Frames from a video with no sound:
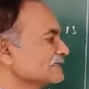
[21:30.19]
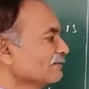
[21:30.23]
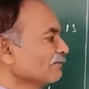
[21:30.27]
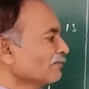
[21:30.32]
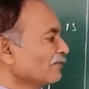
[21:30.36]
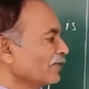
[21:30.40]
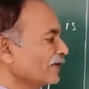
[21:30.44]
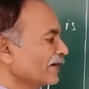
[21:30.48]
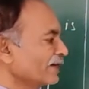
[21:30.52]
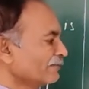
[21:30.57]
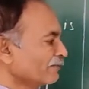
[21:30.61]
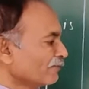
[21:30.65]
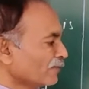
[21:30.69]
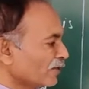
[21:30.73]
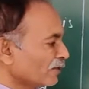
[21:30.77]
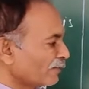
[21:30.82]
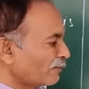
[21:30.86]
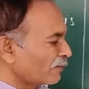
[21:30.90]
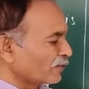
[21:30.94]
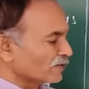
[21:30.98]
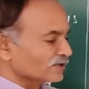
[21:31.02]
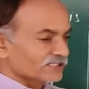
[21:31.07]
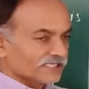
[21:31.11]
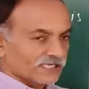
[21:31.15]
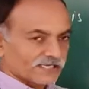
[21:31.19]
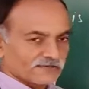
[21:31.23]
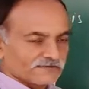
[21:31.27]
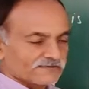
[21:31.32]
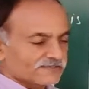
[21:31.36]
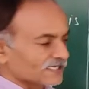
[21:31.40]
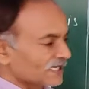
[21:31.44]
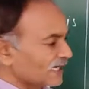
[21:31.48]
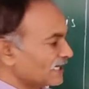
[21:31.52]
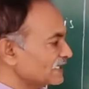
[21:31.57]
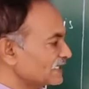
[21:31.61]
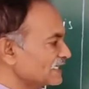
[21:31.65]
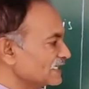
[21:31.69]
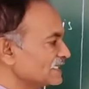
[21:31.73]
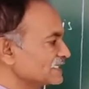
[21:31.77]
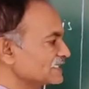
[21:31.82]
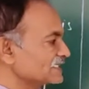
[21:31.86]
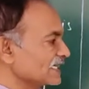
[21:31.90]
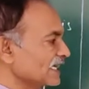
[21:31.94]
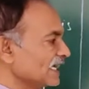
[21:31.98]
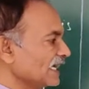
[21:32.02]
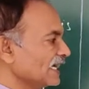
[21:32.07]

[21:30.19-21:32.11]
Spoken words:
and more positive charges are